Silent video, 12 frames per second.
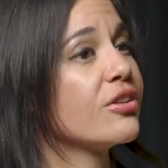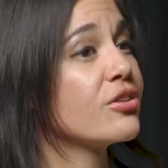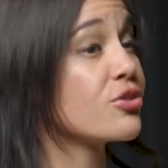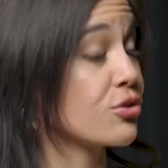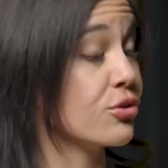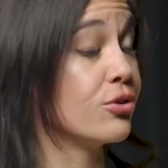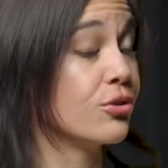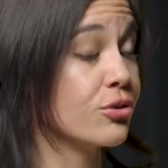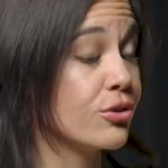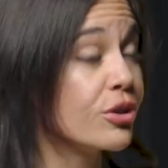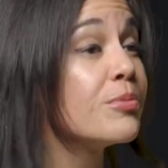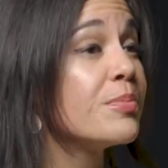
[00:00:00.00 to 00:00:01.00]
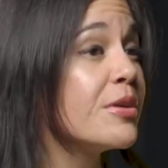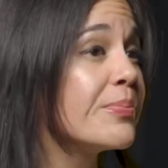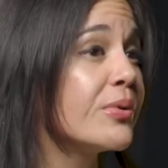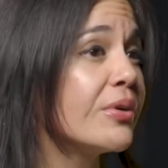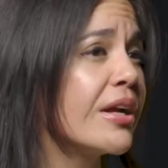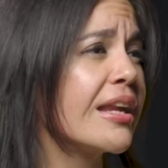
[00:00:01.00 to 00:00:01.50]
They're just good
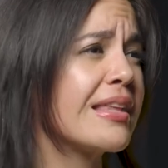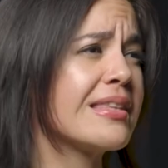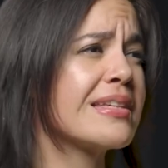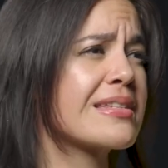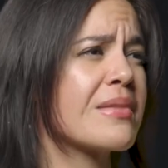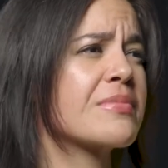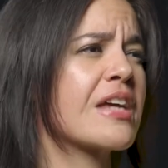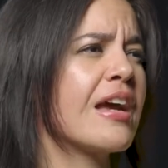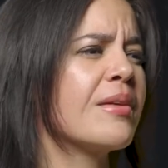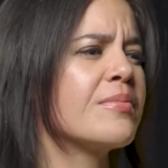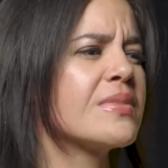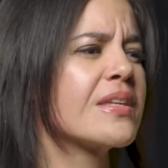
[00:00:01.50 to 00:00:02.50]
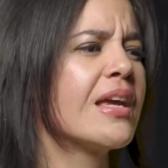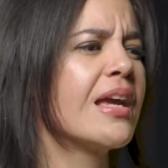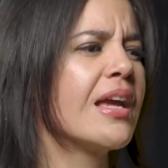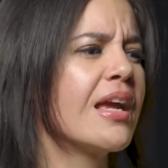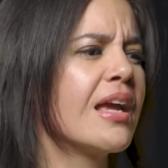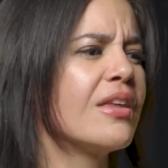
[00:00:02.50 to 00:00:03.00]
people. And I think sometimes
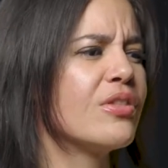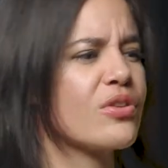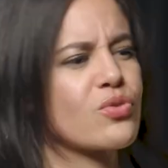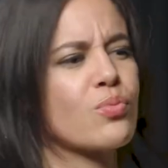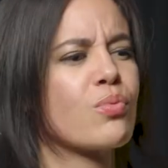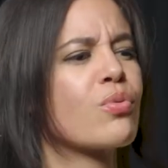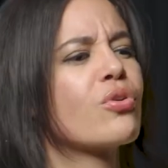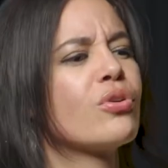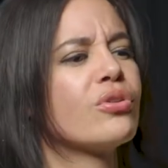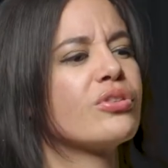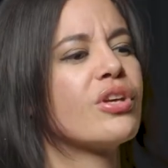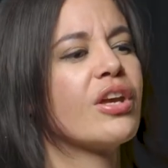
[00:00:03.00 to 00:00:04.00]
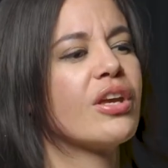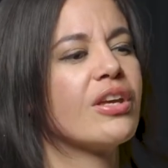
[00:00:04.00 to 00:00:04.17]
in this world,